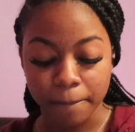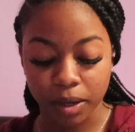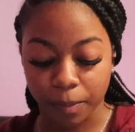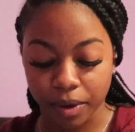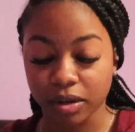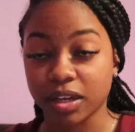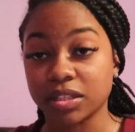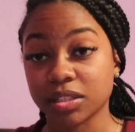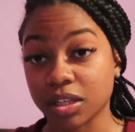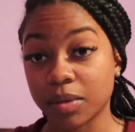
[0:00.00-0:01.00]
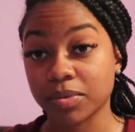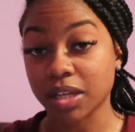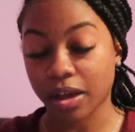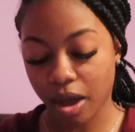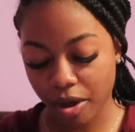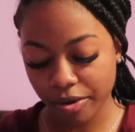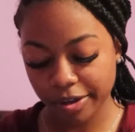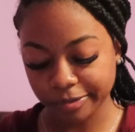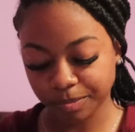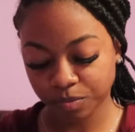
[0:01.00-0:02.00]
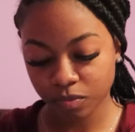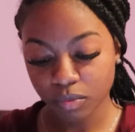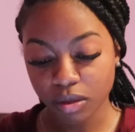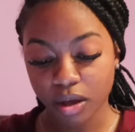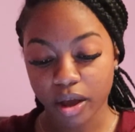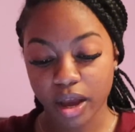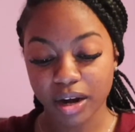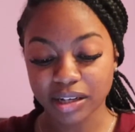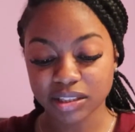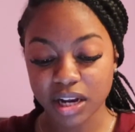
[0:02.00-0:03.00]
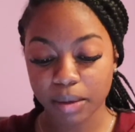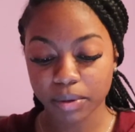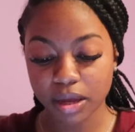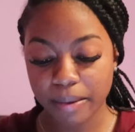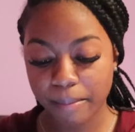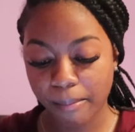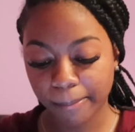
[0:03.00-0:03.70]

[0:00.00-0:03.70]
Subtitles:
But apparently, he's asleep because I called him. And I snapped him.